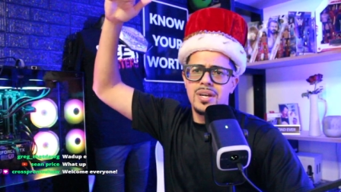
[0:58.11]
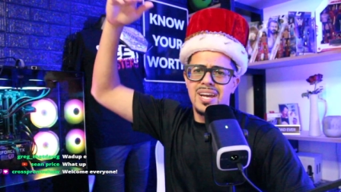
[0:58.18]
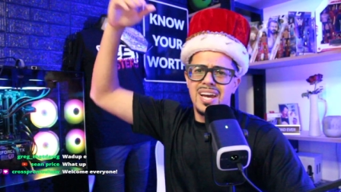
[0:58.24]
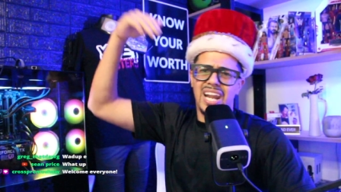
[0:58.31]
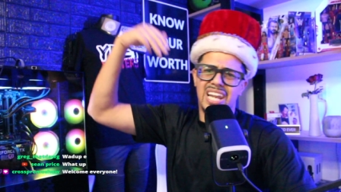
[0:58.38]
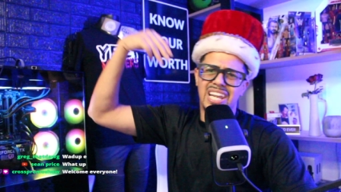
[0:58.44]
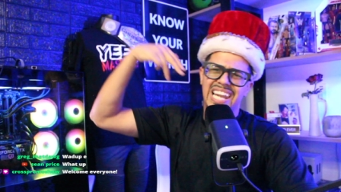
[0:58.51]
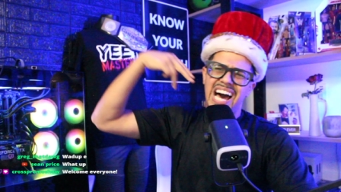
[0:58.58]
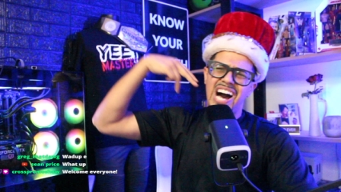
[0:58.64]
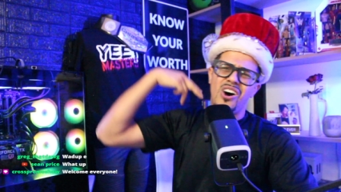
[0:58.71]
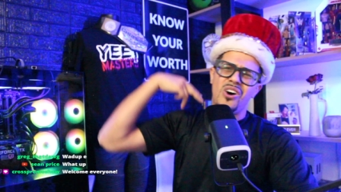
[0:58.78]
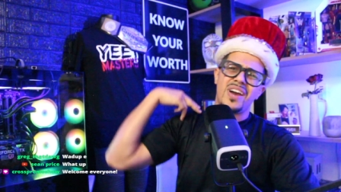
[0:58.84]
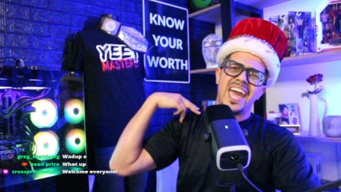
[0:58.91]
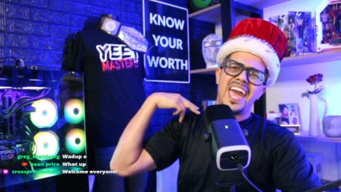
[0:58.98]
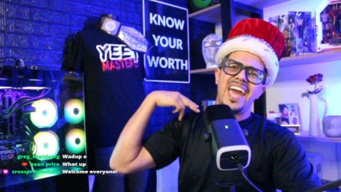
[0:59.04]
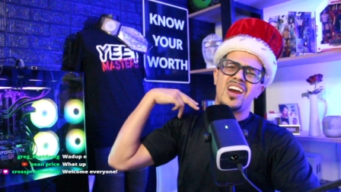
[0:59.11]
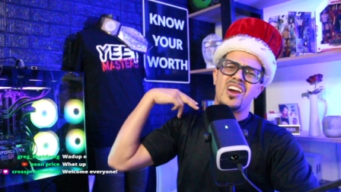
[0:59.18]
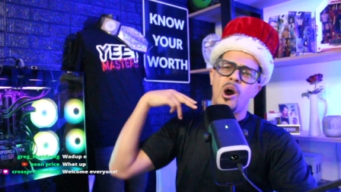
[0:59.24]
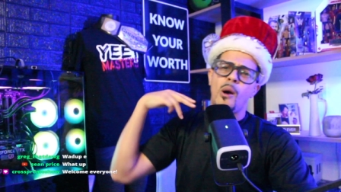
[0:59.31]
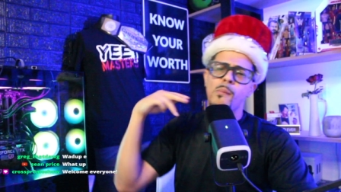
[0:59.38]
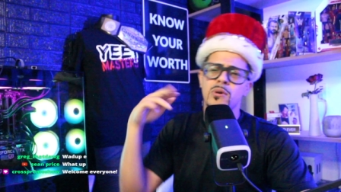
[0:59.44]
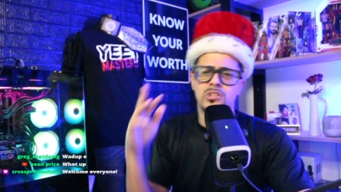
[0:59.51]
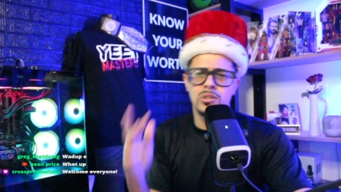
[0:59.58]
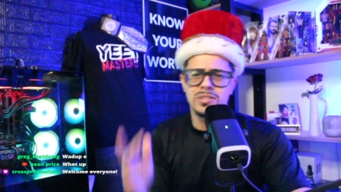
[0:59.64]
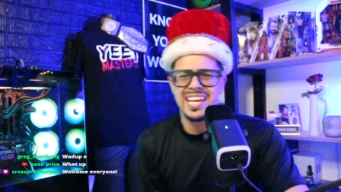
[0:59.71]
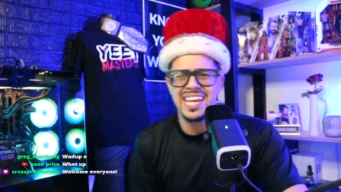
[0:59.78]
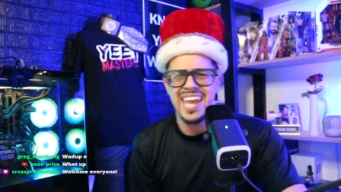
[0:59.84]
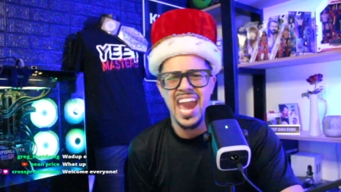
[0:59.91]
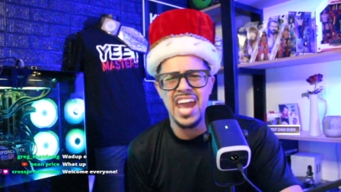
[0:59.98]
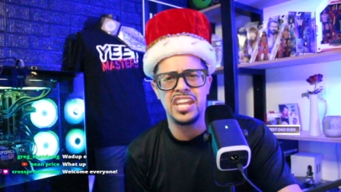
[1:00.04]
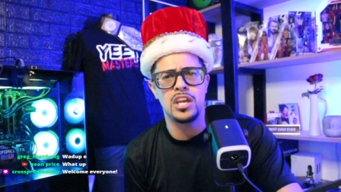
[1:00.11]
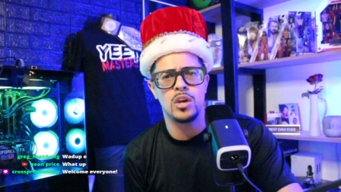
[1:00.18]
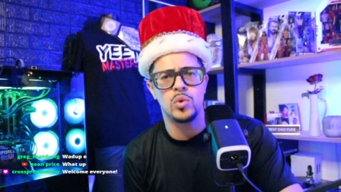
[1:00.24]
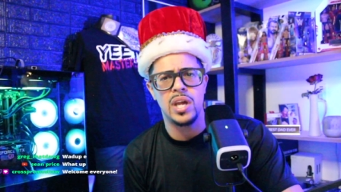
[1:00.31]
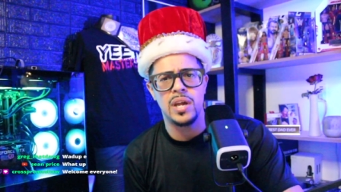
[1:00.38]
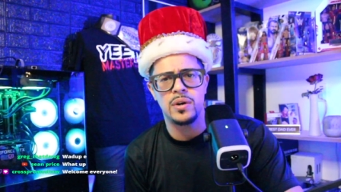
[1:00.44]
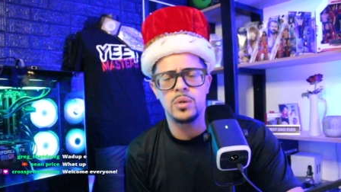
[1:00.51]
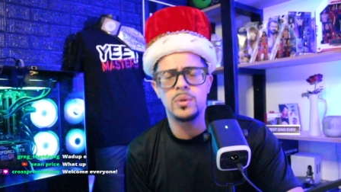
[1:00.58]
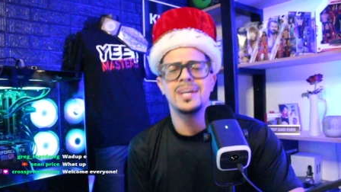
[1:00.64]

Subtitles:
Long hair, almost looks like Eddie Guerrero.